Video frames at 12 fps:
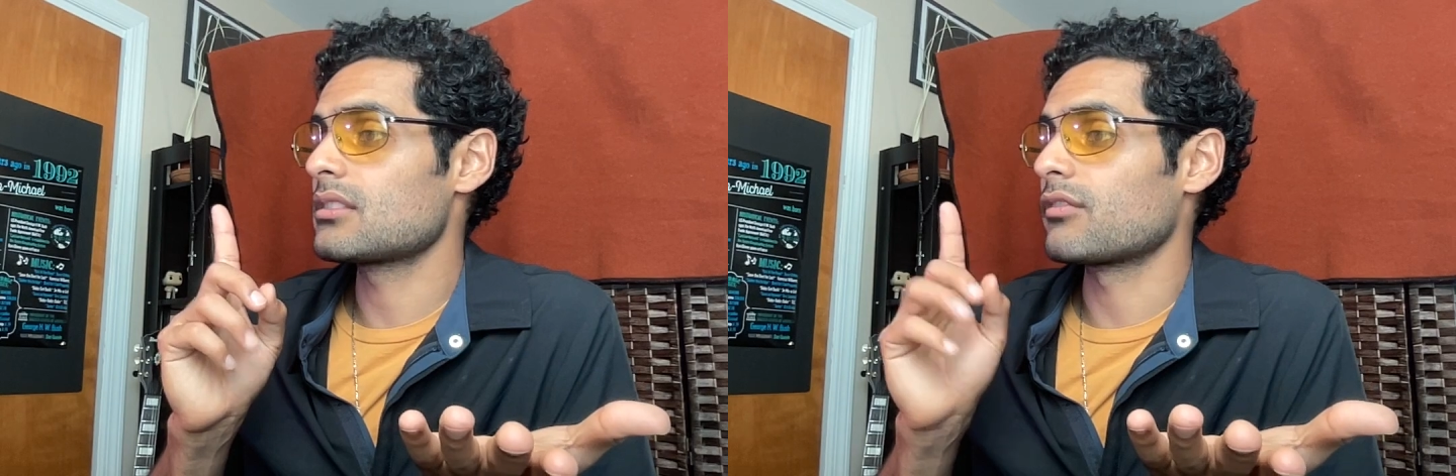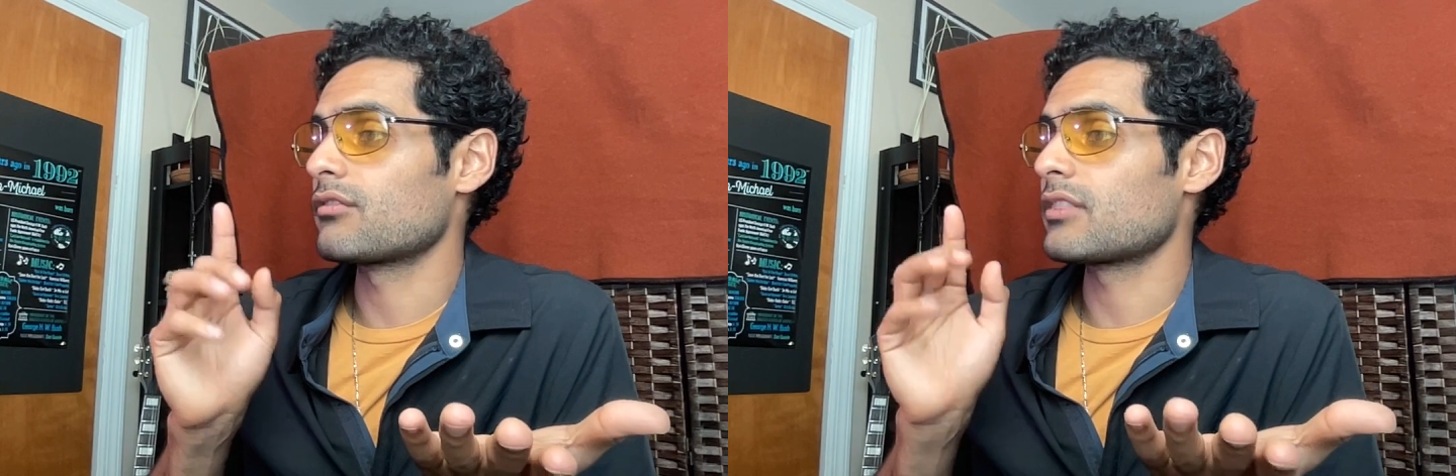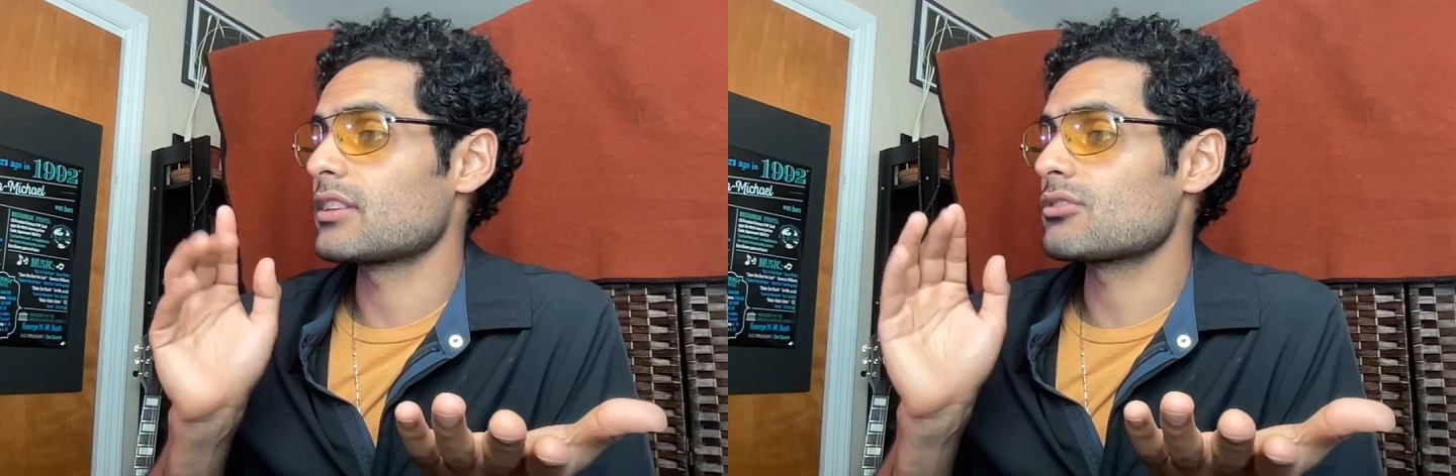to
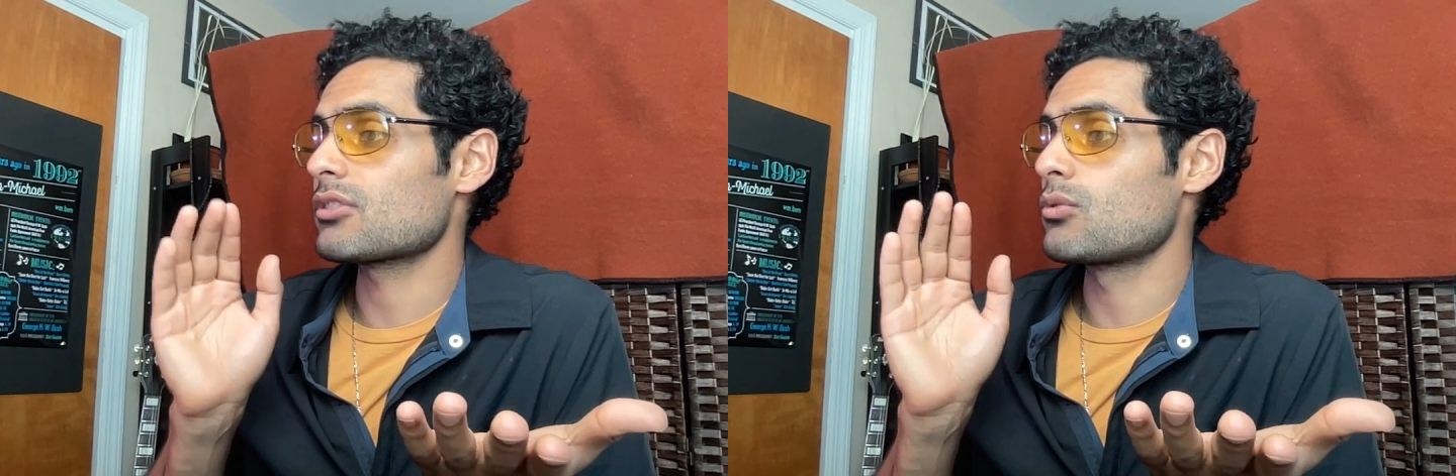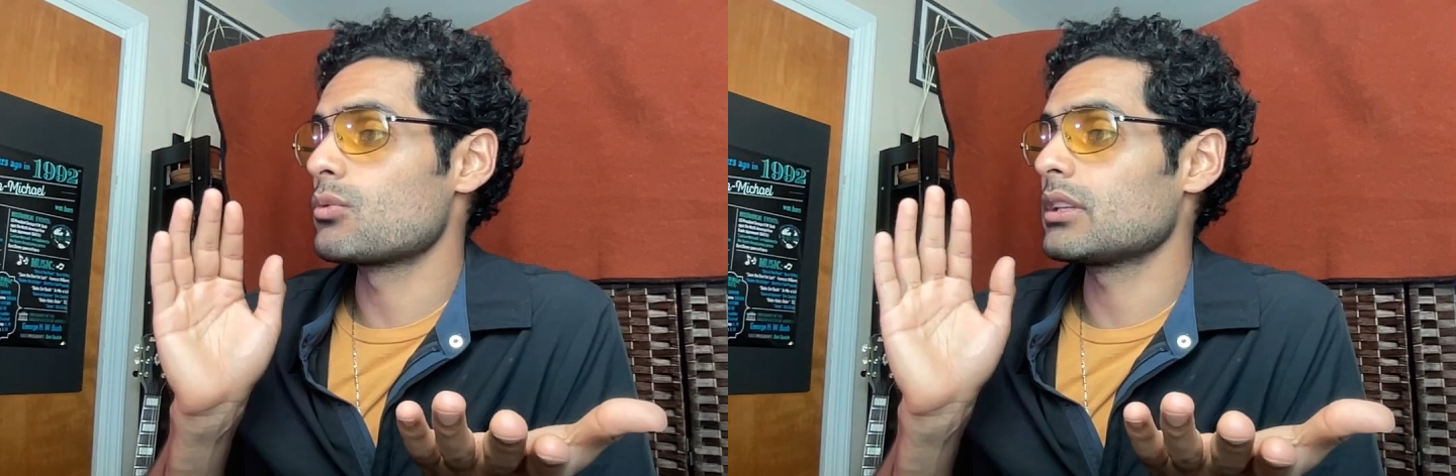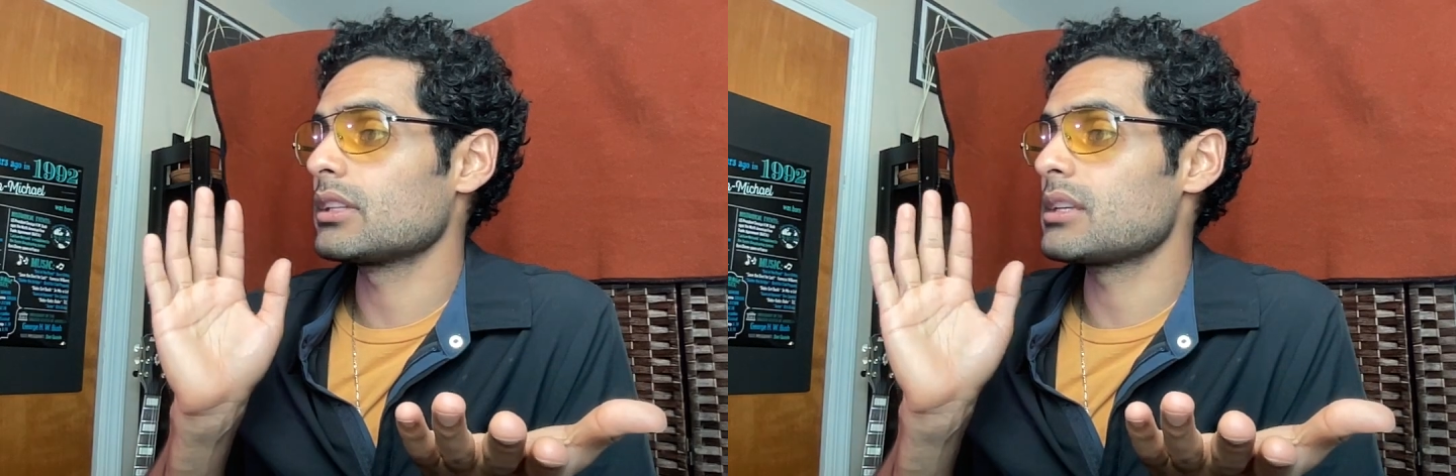Frederick
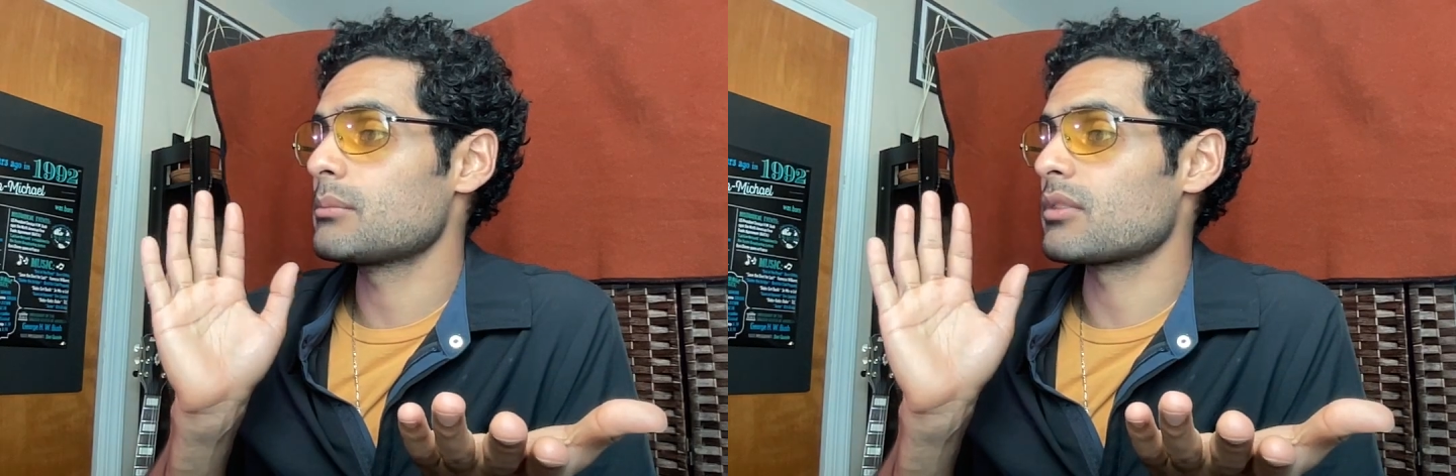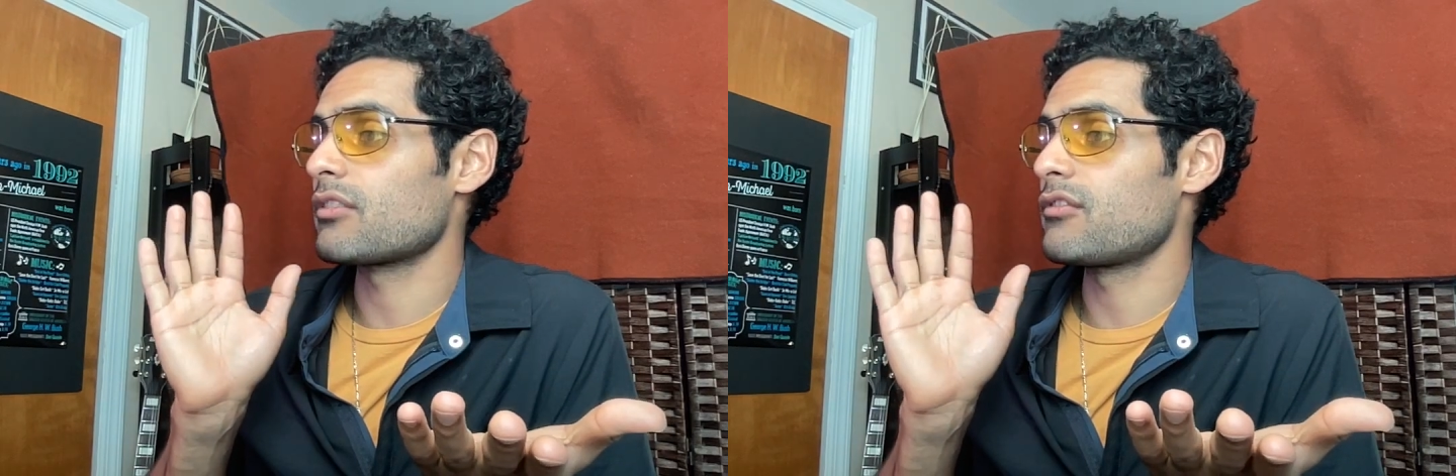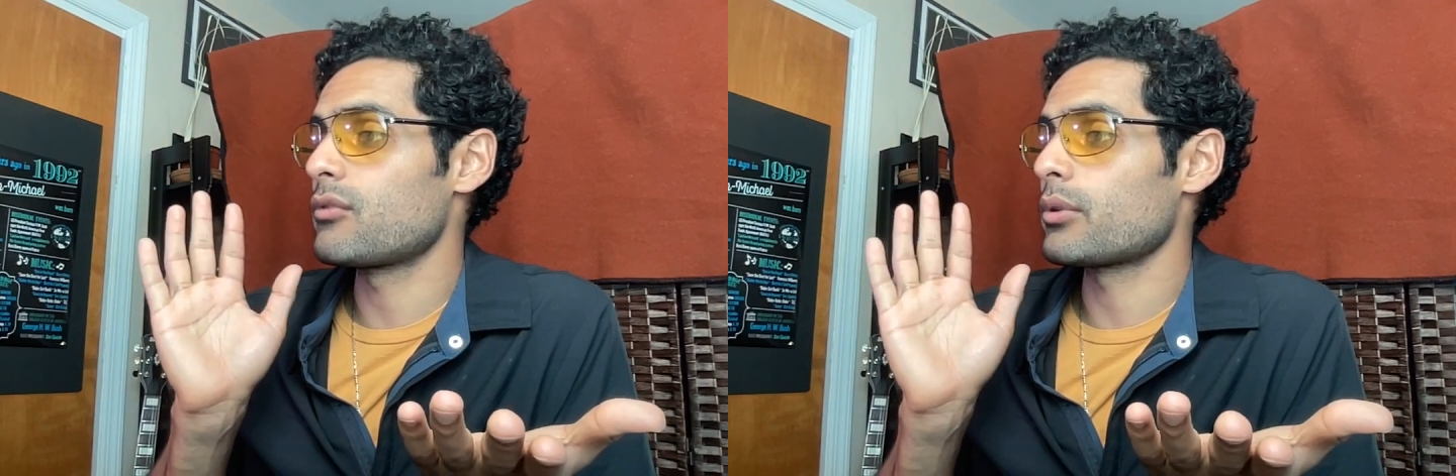William
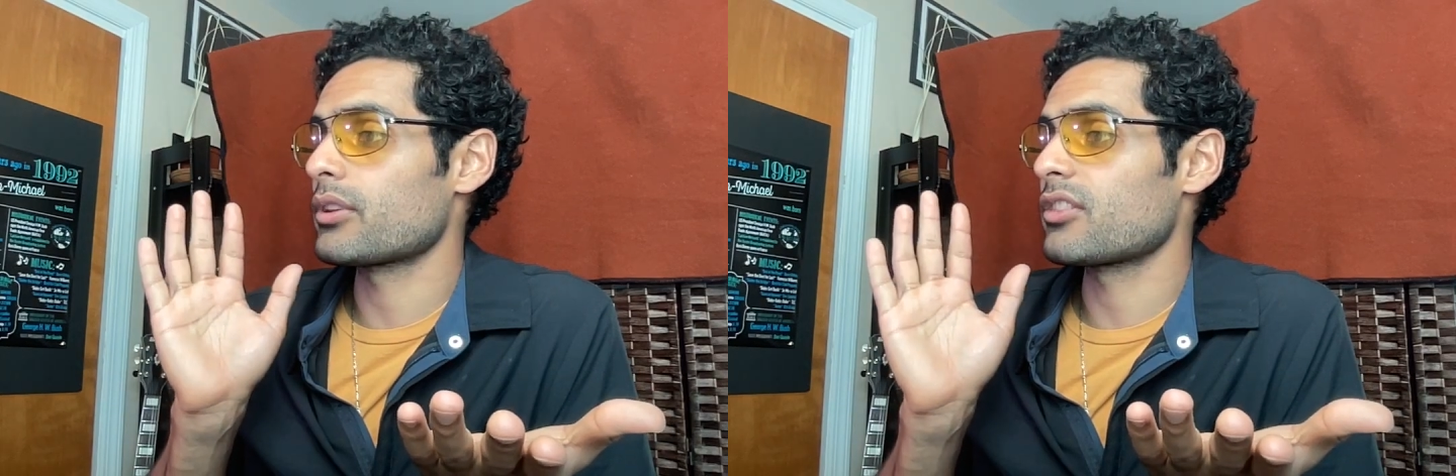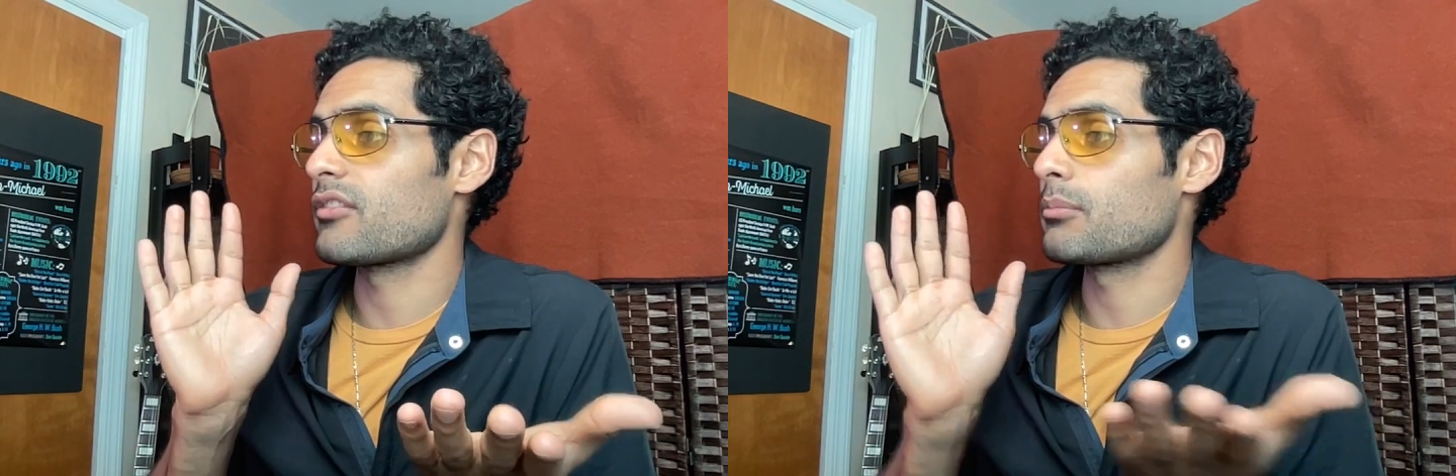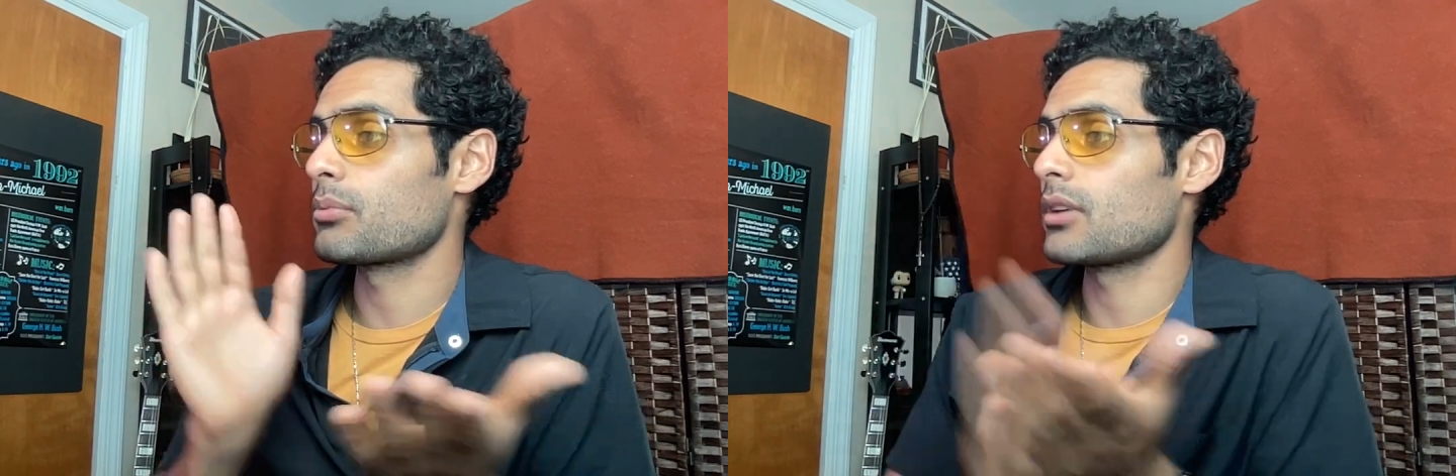IV
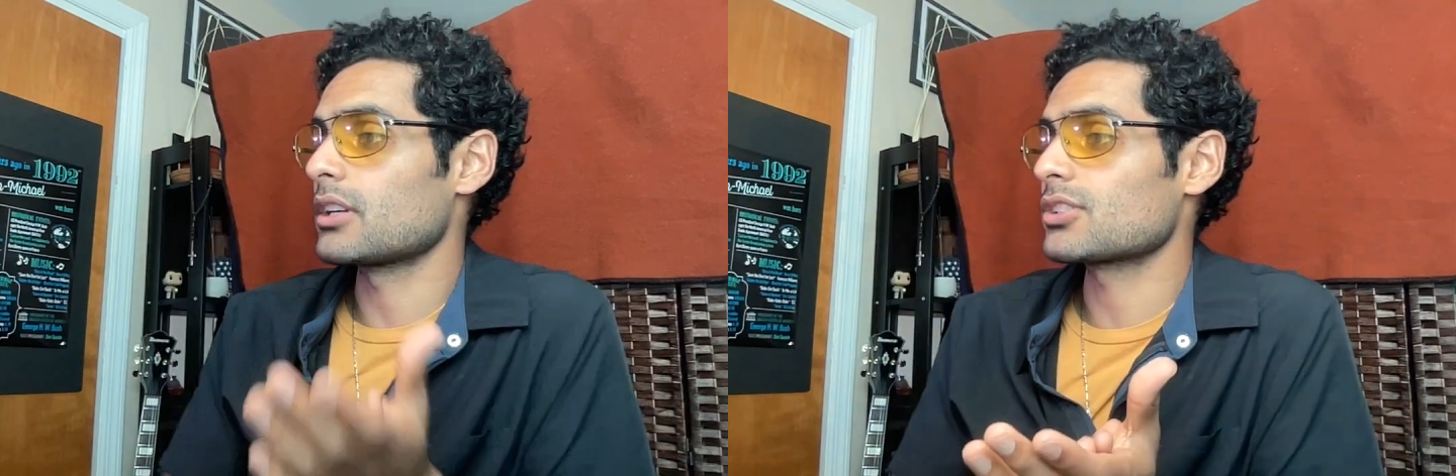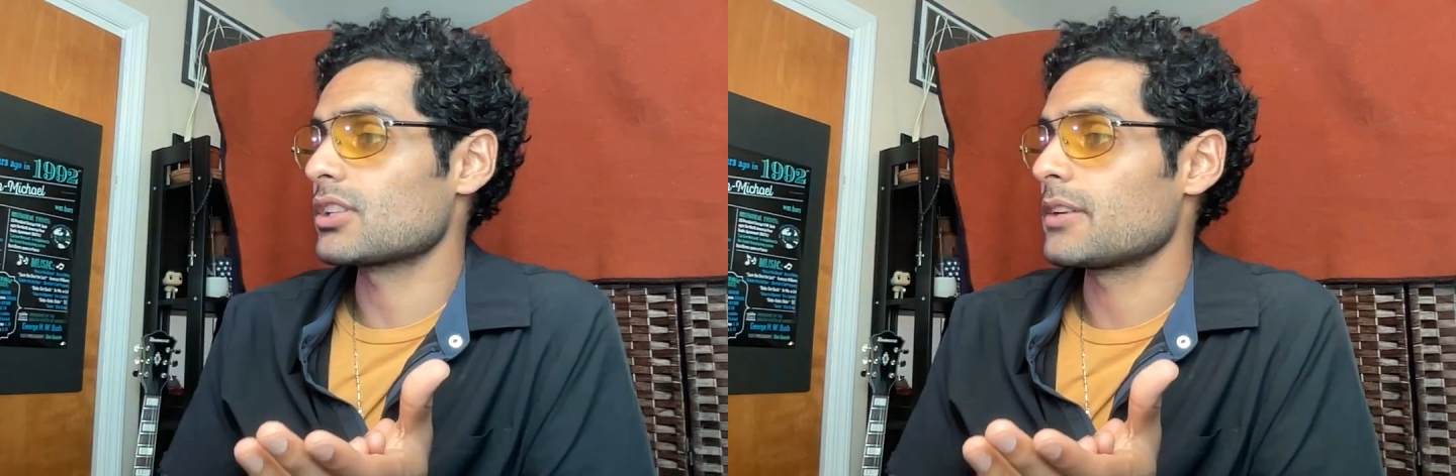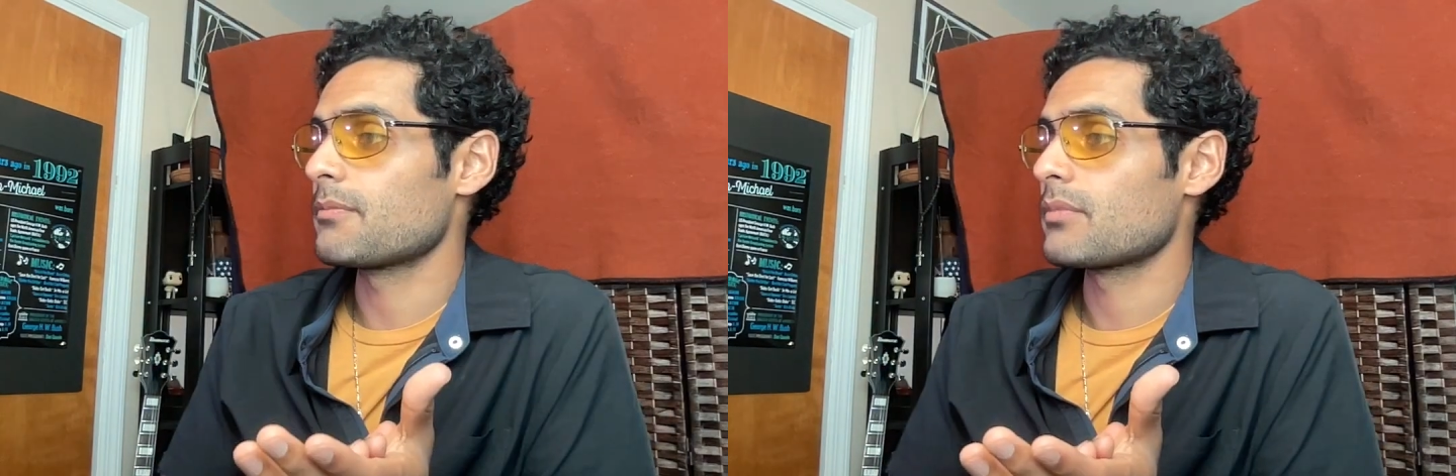of
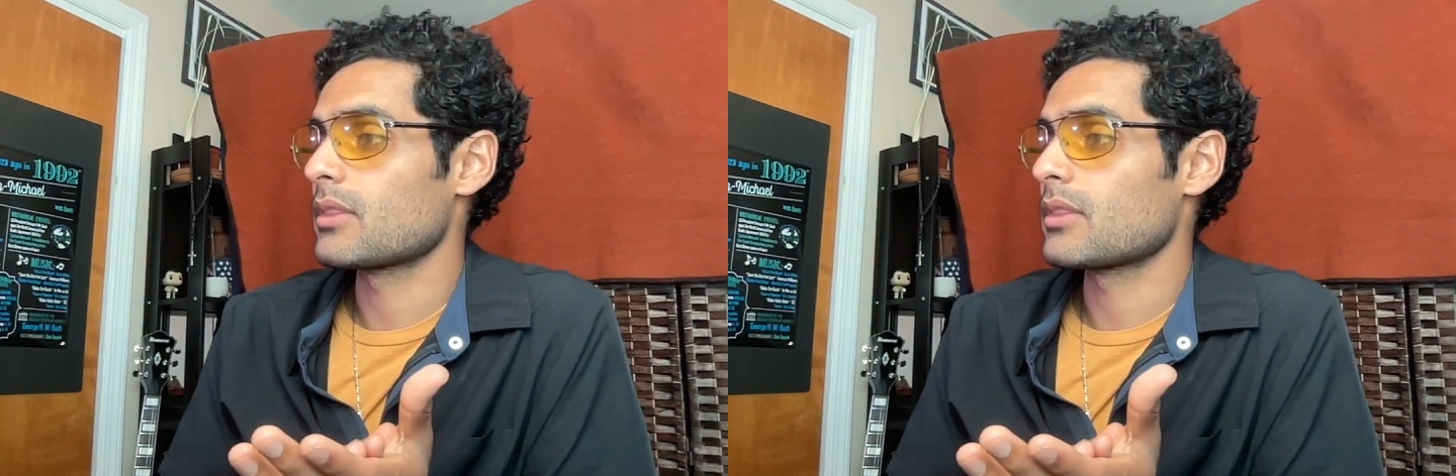Prussia.